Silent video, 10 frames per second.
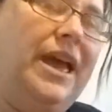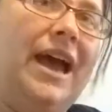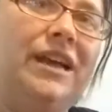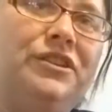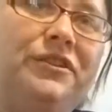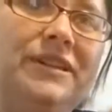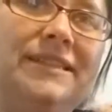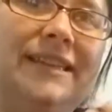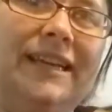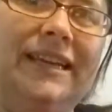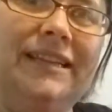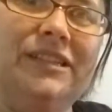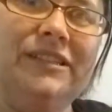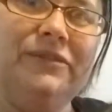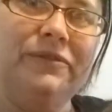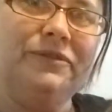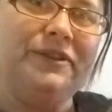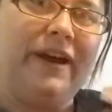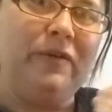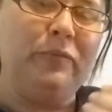As you can see, she's going to
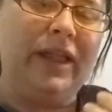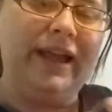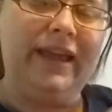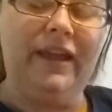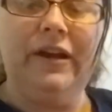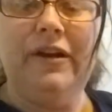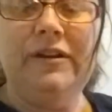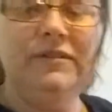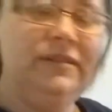have black hair.